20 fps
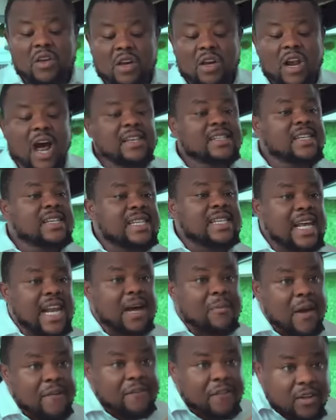You know, she said
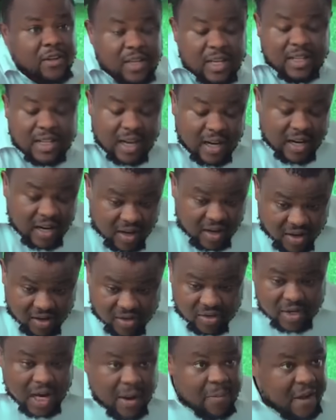on my phone they take
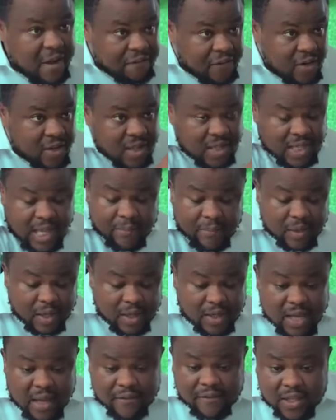record you. Now my phone they take
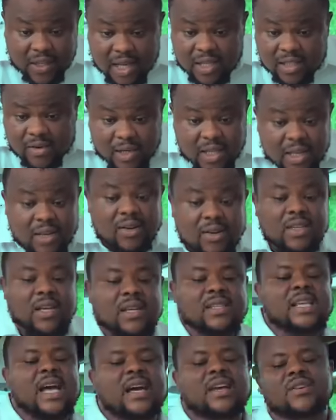bring the evidence where they go
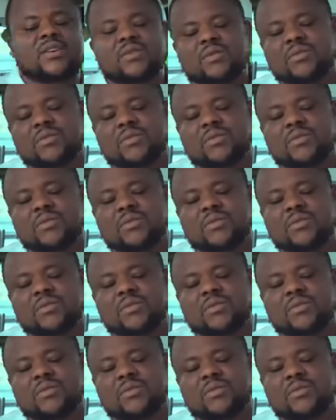take sack you.